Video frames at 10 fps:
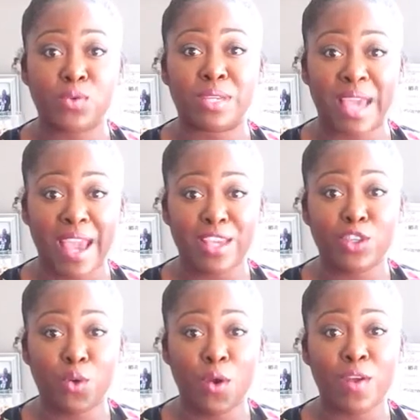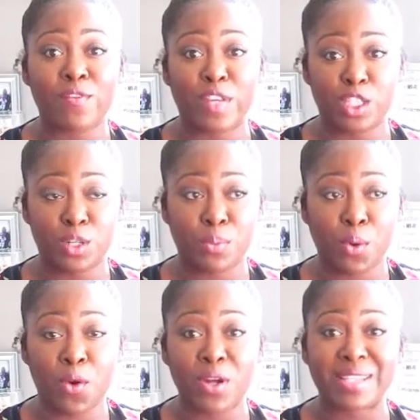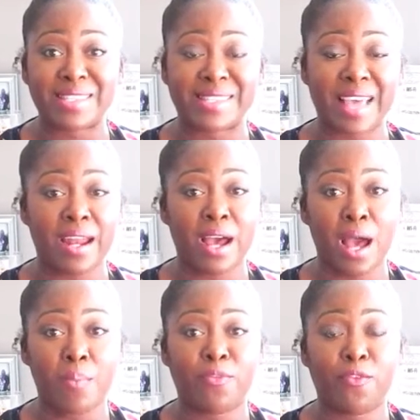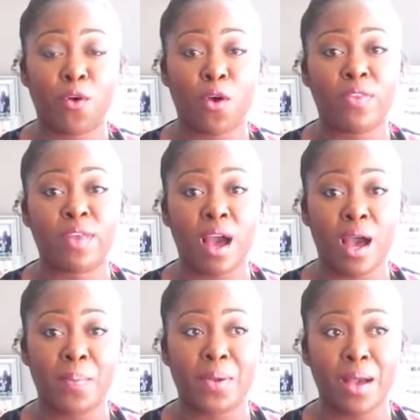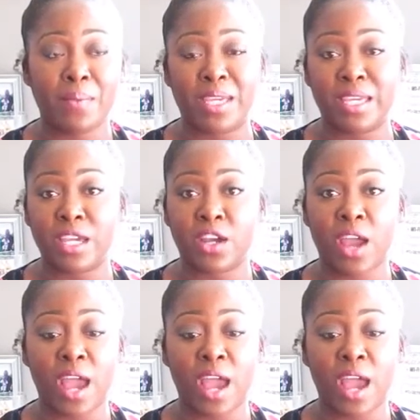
get your vision board set up for the upcoming year.